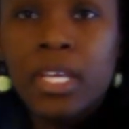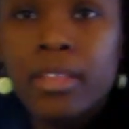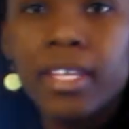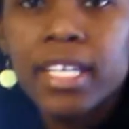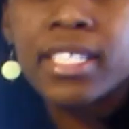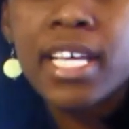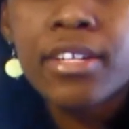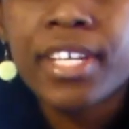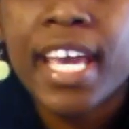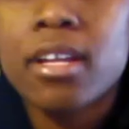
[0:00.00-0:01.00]
the
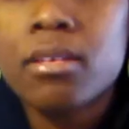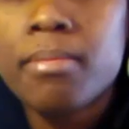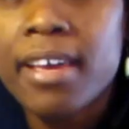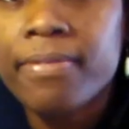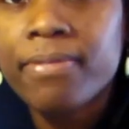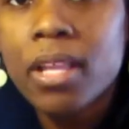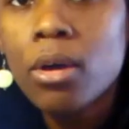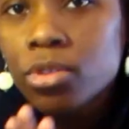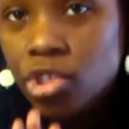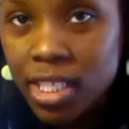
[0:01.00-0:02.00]
center candle might
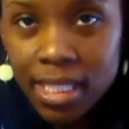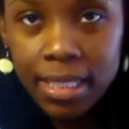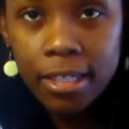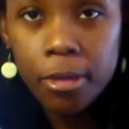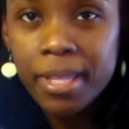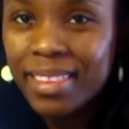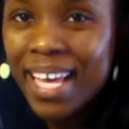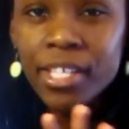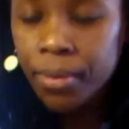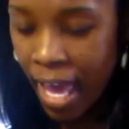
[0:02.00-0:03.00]
float just a little bit.
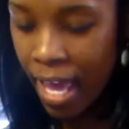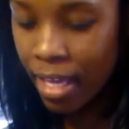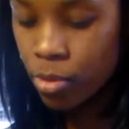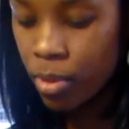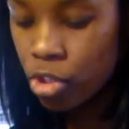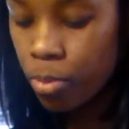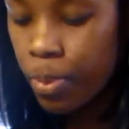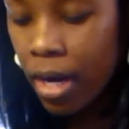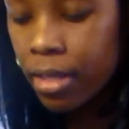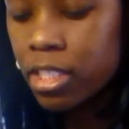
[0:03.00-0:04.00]
That's okay, because once you
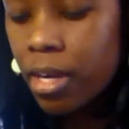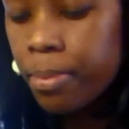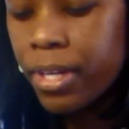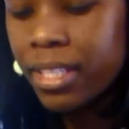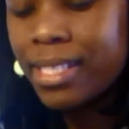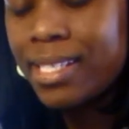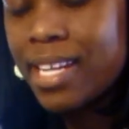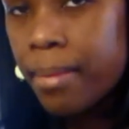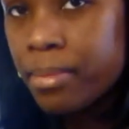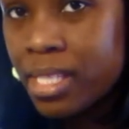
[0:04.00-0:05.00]
start putting the
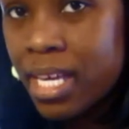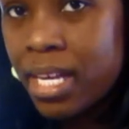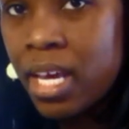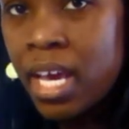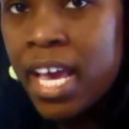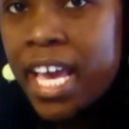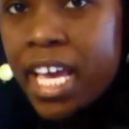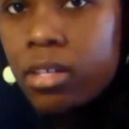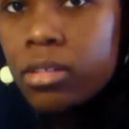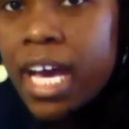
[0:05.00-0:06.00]
stems in,
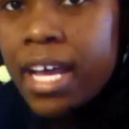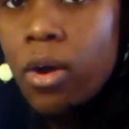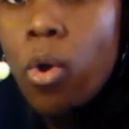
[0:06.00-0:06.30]
it'll kind of